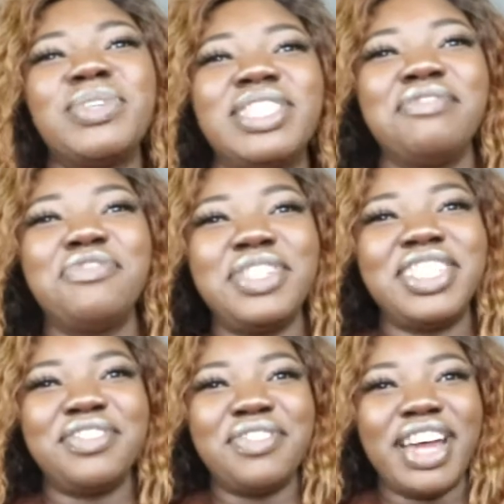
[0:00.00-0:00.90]
wasn't
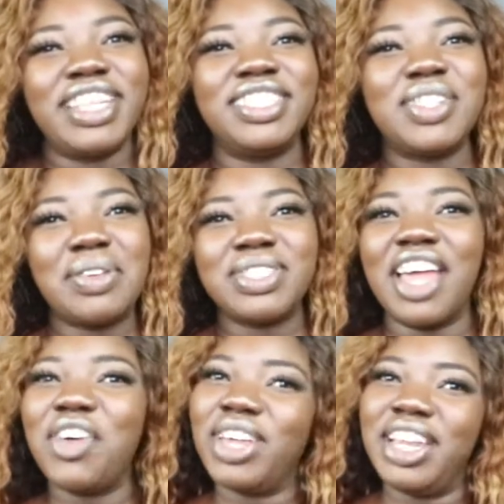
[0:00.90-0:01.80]
fitting right. So I was
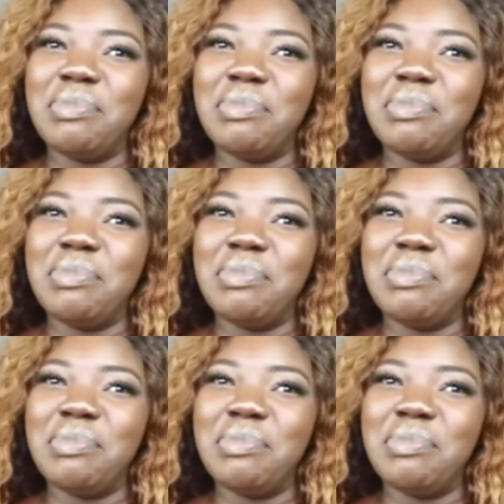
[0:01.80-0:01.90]
like, okay,